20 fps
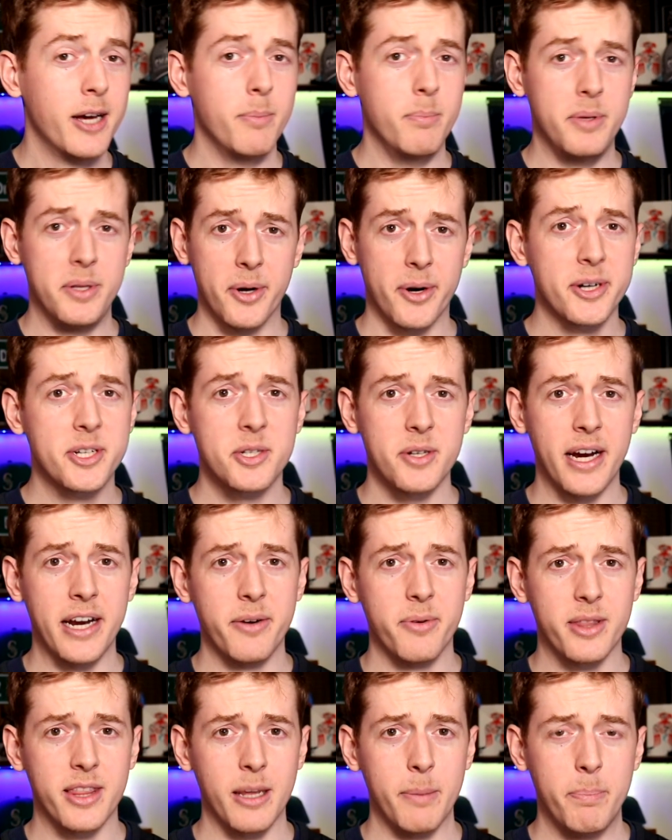Bjorkstrand
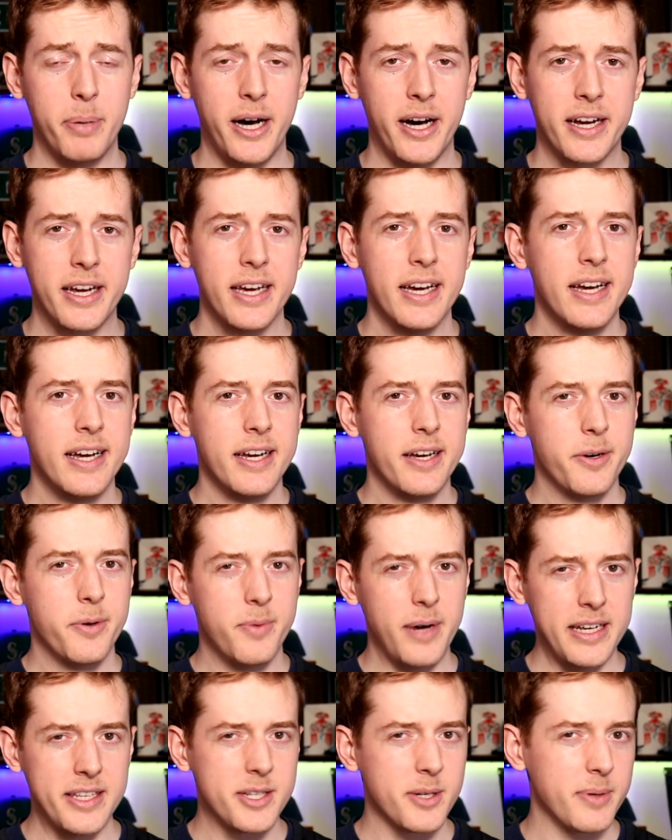with the puck,
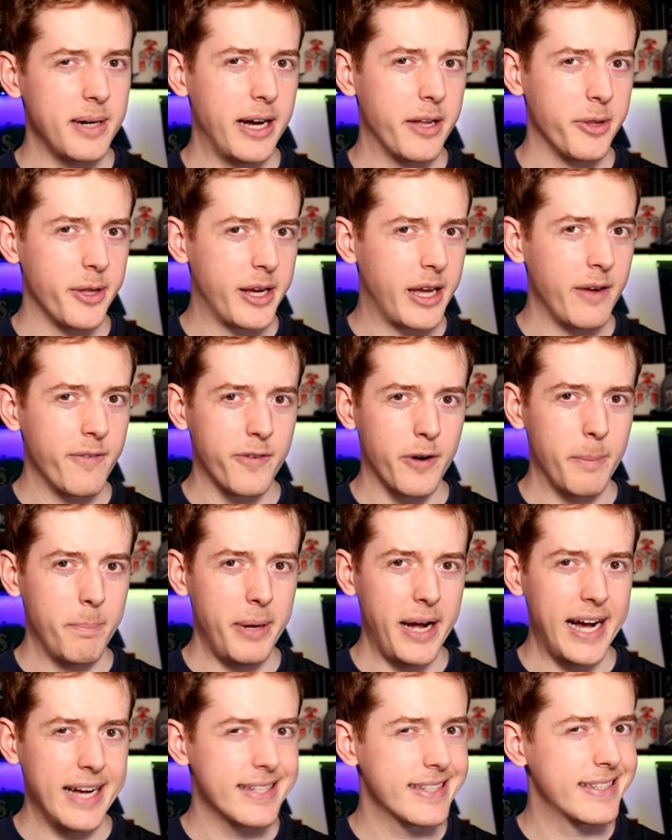waits around looking for a
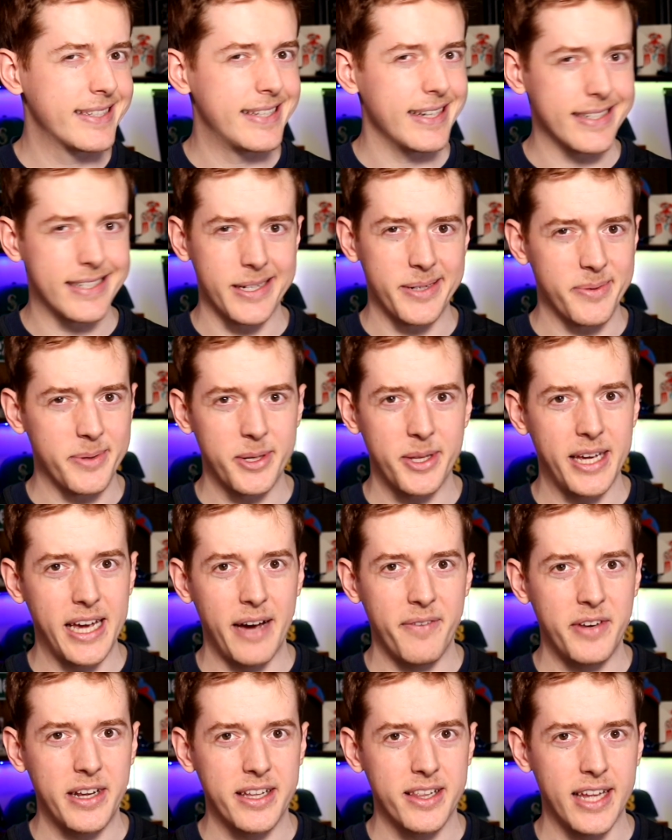pass, doesn't really
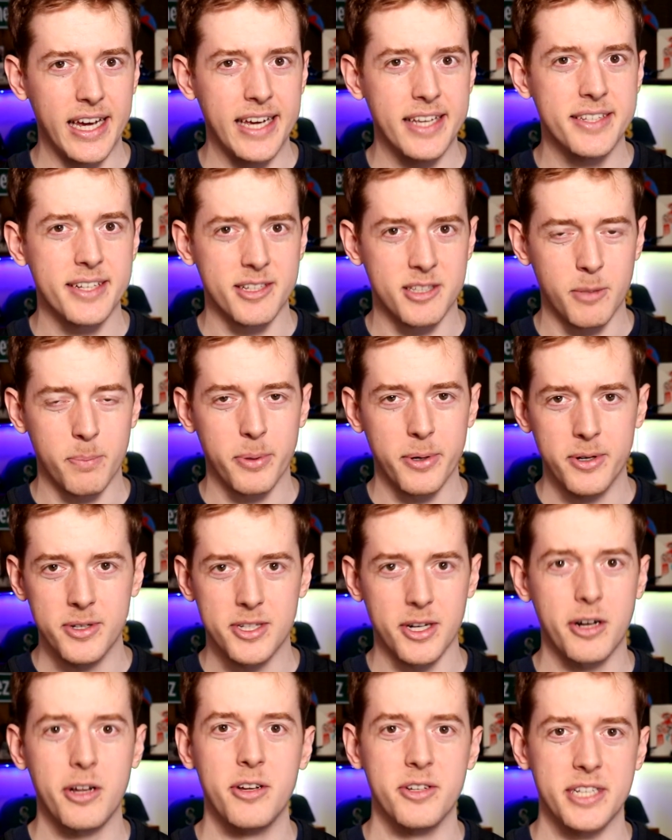have any lanes as the Bruins
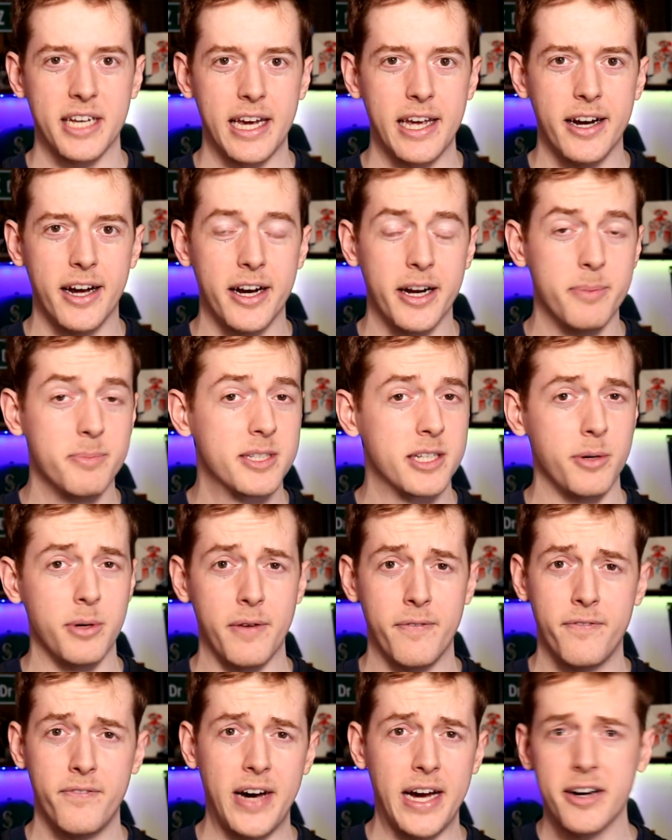are closing in on him, so he
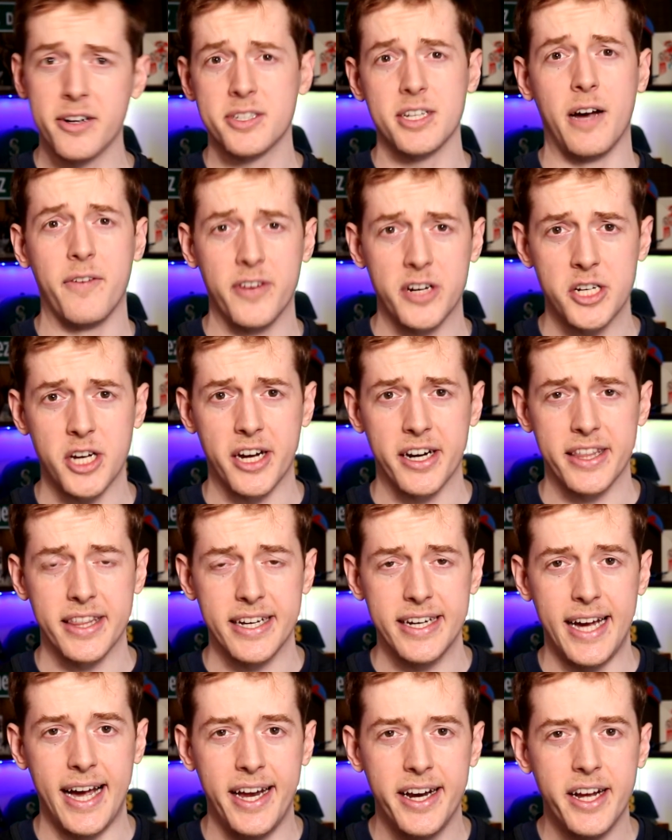fires off a shot at the
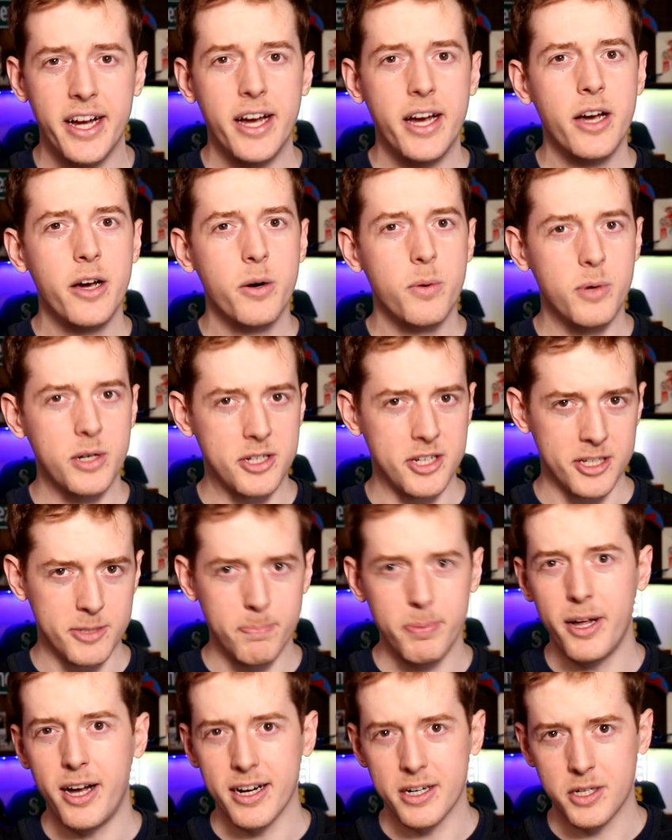net, which is
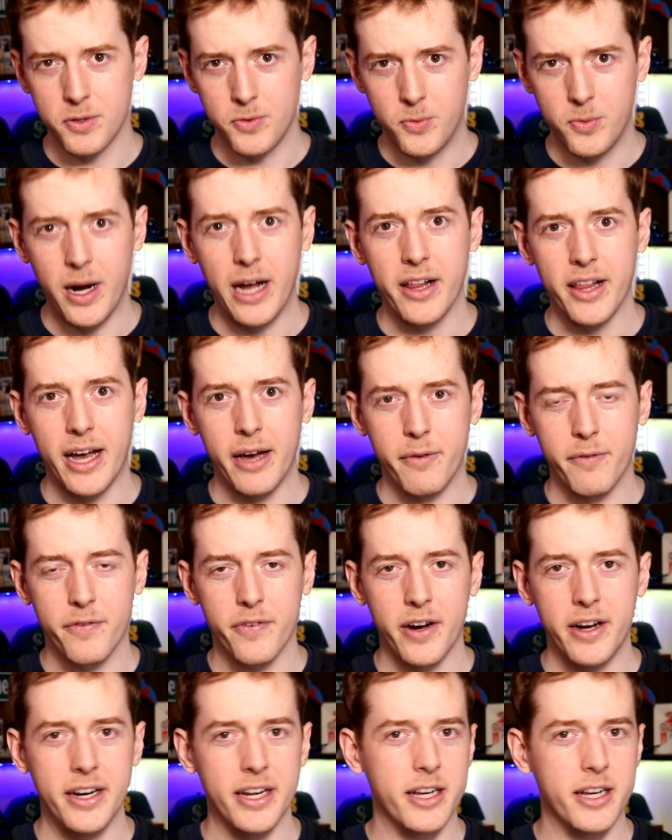blocked well out in front.